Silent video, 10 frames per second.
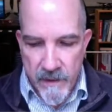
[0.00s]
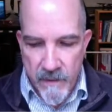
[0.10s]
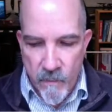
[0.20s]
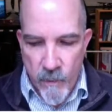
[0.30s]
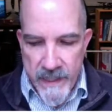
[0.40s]

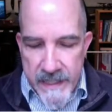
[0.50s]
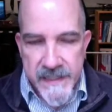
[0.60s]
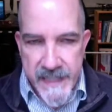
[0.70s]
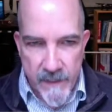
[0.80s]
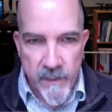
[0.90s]
we need this
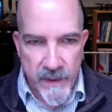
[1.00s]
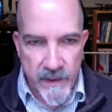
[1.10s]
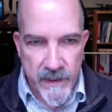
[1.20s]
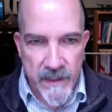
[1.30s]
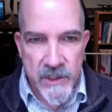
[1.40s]

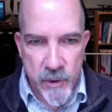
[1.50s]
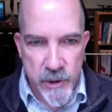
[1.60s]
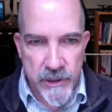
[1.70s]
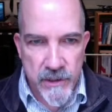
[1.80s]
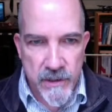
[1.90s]
capability. It's
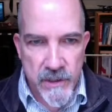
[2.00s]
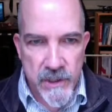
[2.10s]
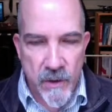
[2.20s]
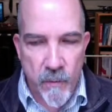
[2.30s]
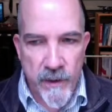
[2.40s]
urgent.
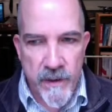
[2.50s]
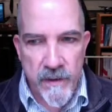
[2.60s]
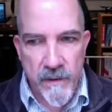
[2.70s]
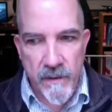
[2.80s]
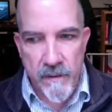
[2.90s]
So we
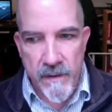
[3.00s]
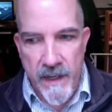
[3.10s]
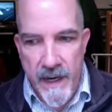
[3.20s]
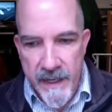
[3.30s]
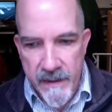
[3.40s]

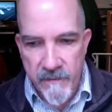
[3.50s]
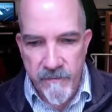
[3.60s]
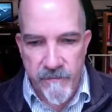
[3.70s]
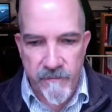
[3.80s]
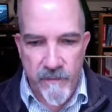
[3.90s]
kind of
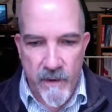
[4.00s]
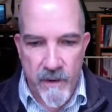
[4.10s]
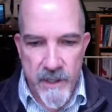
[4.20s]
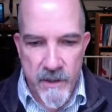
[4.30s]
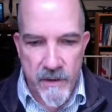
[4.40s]
are
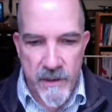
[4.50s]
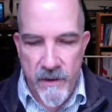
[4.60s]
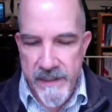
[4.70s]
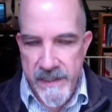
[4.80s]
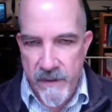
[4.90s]
here. I
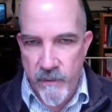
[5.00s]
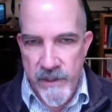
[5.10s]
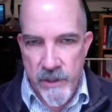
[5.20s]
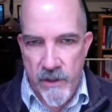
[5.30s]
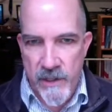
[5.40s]
said we
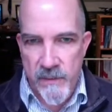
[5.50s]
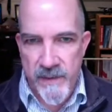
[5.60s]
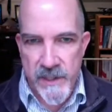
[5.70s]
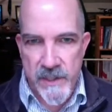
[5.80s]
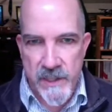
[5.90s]
started this
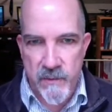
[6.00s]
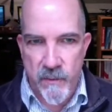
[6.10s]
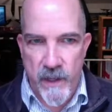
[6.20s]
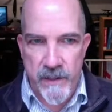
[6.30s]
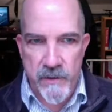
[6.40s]
business because we
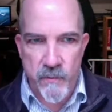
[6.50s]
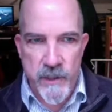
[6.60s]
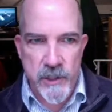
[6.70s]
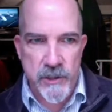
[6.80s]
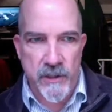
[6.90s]
want to do
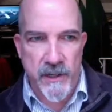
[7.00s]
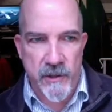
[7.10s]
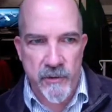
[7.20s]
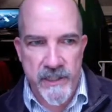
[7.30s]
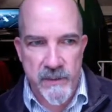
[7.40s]
regional air
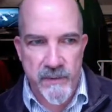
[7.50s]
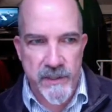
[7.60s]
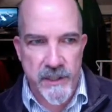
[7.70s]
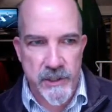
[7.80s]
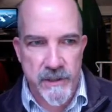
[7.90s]

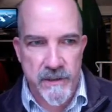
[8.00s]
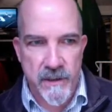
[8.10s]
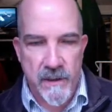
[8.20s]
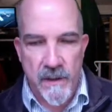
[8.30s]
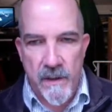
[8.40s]
transportation.
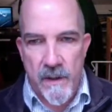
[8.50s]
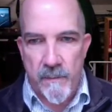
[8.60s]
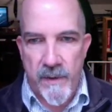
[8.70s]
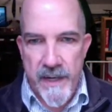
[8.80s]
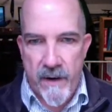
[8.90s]

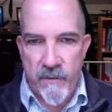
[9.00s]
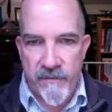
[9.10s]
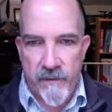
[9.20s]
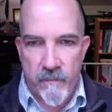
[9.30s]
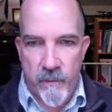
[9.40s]
But now we've
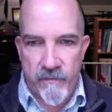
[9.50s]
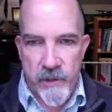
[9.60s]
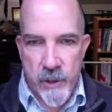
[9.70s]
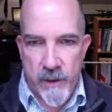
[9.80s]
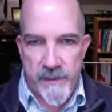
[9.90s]

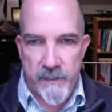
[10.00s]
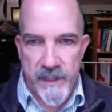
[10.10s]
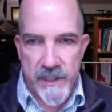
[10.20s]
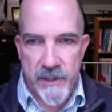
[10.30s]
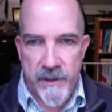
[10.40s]
shown up to the
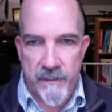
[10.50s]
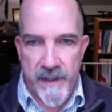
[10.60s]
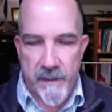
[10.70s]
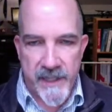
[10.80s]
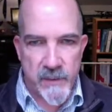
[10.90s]
military,
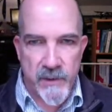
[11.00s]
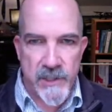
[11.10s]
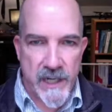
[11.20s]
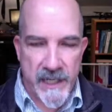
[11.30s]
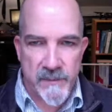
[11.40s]
become experts on
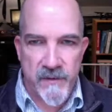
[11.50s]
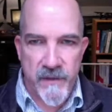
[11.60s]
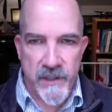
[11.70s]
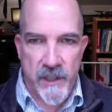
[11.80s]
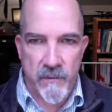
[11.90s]
high-speed
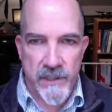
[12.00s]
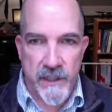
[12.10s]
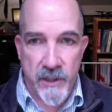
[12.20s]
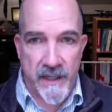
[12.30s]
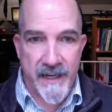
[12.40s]
VTOL, and we're saying,
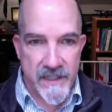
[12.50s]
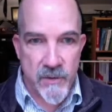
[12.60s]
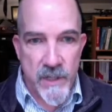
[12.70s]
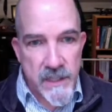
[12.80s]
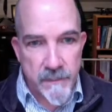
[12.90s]
look, guys, you
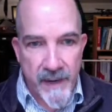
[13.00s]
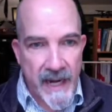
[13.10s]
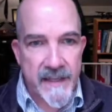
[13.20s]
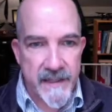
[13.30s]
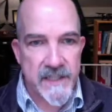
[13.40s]
need to buy
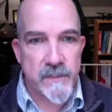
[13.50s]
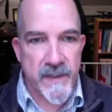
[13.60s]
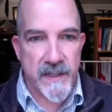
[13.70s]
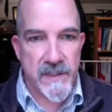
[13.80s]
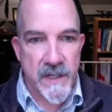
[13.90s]
this
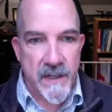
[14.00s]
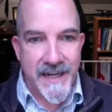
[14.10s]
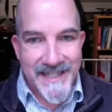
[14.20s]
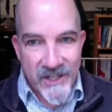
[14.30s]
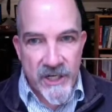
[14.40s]
because
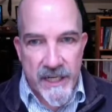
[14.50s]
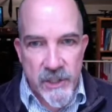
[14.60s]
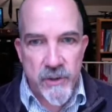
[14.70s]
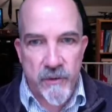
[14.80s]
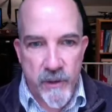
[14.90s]
it's going to get you
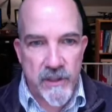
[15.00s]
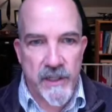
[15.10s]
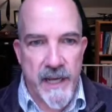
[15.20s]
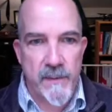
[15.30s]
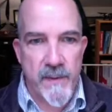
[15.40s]
a critical
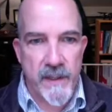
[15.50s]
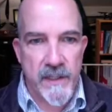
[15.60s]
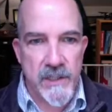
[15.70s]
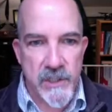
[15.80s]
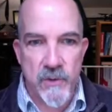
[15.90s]
capability
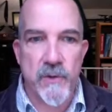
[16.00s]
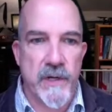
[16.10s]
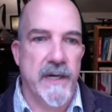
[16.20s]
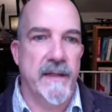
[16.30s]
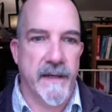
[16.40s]
sooner than
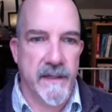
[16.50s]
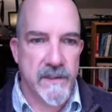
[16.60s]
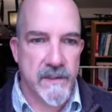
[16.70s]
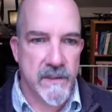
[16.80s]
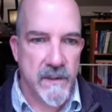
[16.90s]
anything
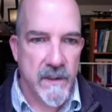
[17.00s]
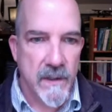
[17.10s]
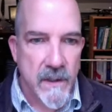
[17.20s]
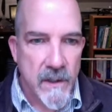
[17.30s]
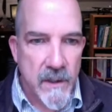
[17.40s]
else.
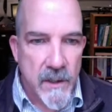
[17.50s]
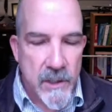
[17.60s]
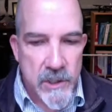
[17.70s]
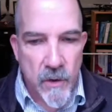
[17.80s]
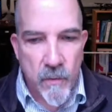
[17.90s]

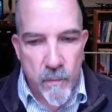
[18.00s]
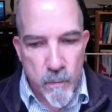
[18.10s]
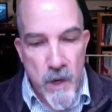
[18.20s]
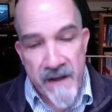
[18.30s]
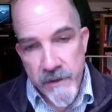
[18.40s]
So
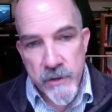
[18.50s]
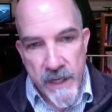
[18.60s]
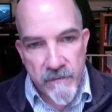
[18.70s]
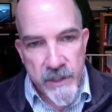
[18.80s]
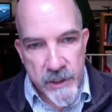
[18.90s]
we're having those
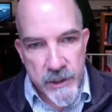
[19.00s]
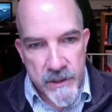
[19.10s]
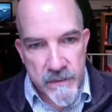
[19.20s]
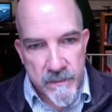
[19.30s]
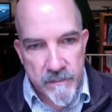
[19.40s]
conversations.
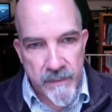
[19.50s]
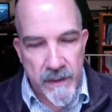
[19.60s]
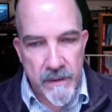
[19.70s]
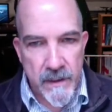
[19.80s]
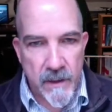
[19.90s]
But
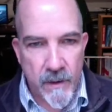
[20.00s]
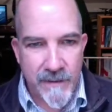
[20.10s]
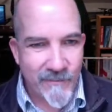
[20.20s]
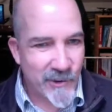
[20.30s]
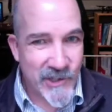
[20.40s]
you know what?
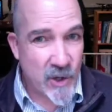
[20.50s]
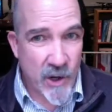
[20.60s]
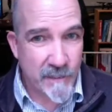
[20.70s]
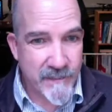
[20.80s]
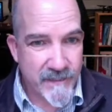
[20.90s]
We're a
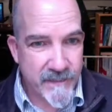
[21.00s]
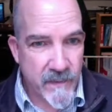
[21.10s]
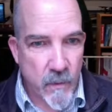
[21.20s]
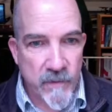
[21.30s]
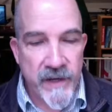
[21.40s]
startup.
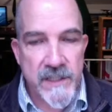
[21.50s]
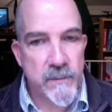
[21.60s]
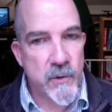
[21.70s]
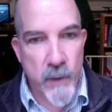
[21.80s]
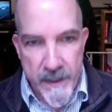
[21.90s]
We've got some
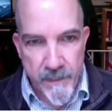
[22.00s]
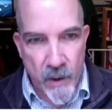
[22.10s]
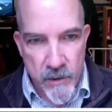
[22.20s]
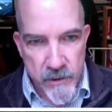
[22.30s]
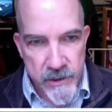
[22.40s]
great
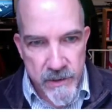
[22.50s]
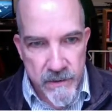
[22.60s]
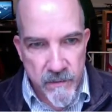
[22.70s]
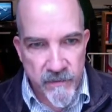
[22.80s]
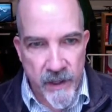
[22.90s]
partners.
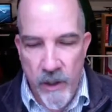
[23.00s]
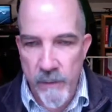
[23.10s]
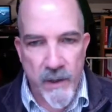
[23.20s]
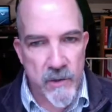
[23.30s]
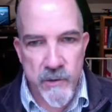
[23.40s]
We've got all the
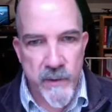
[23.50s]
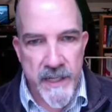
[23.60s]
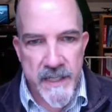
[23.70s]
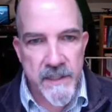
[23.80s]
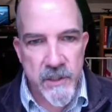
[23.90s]
partners we
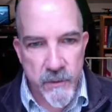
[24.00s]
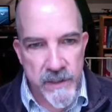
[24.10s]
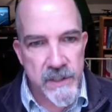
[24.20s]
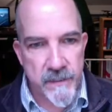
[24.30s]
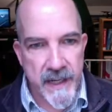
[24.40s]
need to do
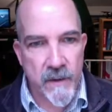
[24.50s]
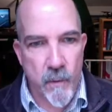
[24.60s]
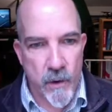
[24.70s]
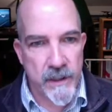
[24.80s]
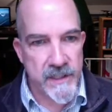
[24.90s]
this and make it
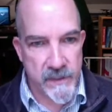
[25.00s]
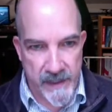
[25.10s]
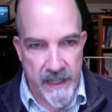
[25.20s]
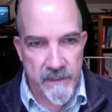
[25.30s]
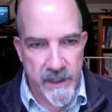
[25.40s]
work and
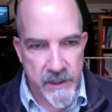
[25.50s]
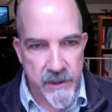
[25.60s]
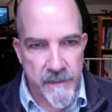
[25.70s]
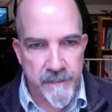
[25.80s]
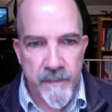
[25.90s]
supply the
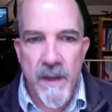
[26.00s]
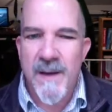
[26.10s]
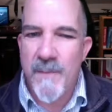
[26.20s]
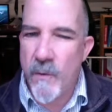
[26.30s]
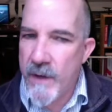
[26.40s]
military.
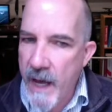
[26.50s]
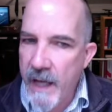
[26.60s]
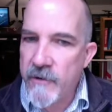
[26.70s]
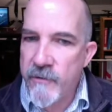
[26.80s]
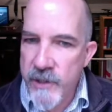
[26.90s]
But we're not
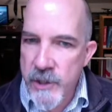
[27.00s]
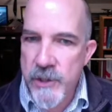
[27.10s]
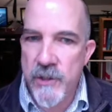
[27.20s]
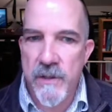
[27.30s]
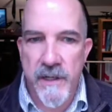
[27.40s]
a
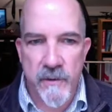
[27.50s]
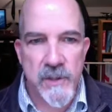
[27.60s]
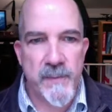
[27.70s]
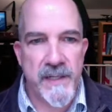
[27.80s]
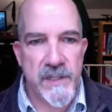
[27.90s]
traditional
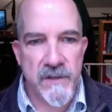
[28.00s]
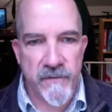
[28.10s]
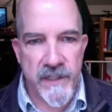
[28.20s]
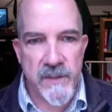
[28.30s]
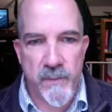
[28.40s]
aerospace and
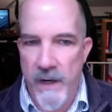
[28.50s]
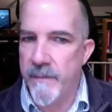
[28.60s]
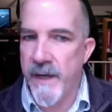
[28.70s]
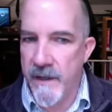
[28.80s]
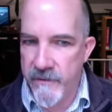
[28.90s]
defense prime
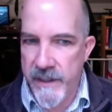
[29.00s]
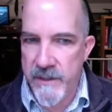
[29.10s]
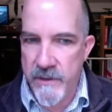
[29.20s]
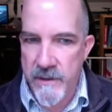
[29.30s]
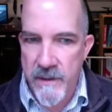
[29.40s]

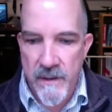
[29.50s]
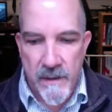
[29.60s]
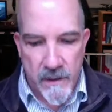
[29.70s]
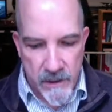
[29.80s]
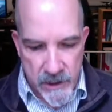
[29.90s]
contractor.
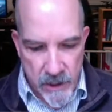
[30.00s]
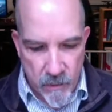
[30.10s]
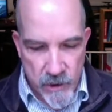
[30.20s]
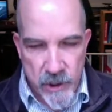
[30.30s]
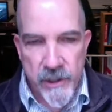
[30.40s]
So we're
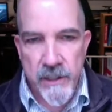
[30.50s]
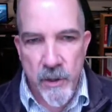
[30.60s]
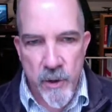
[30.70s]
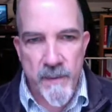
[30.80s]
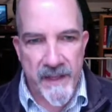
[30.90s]
starting to
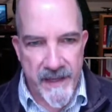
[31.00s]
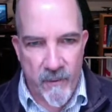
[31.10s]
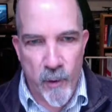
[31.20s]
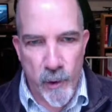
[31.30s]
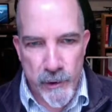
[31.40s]
learn about that
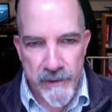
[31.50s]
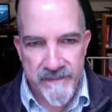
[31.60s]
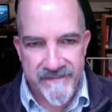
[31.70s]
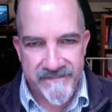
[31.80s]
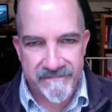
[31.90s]
world.
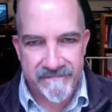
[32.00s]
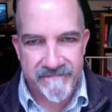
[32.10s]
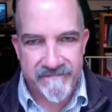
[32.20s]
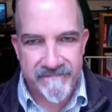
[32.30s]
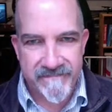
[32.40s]

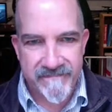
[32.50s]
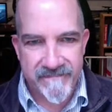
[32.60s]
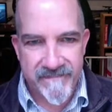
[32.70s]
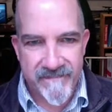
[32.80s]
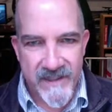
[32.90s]

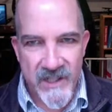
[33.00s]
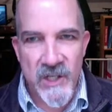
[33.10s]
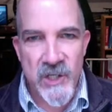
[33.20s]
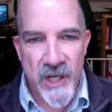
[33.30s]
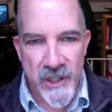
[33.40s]
It's an
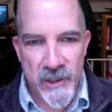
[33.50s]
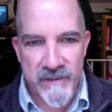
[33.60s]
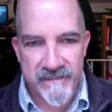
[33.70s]
education.